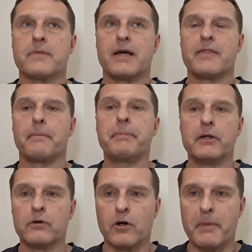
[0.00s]
the
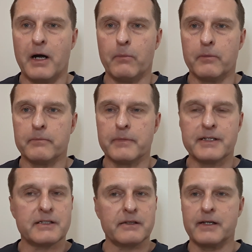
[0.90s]
Pilgrim album.
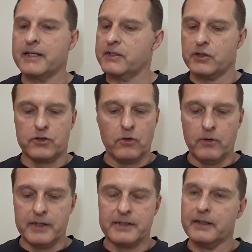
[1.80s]
It's
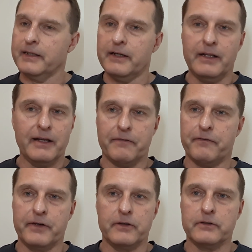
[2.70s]
a little left
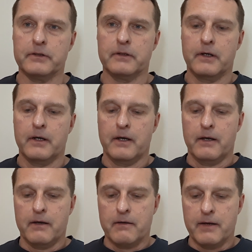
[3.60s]
field.
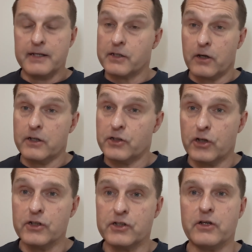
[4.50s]
It's a
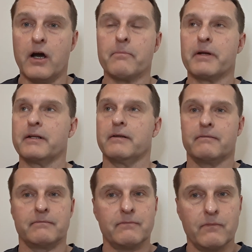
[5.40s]
good song, but
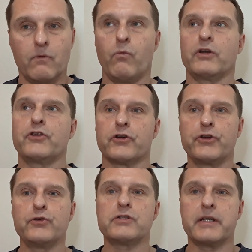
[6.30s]
what you're
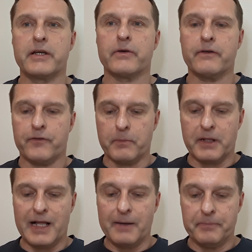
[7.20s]
used to hearing from
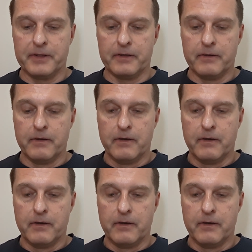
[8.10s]
Clapton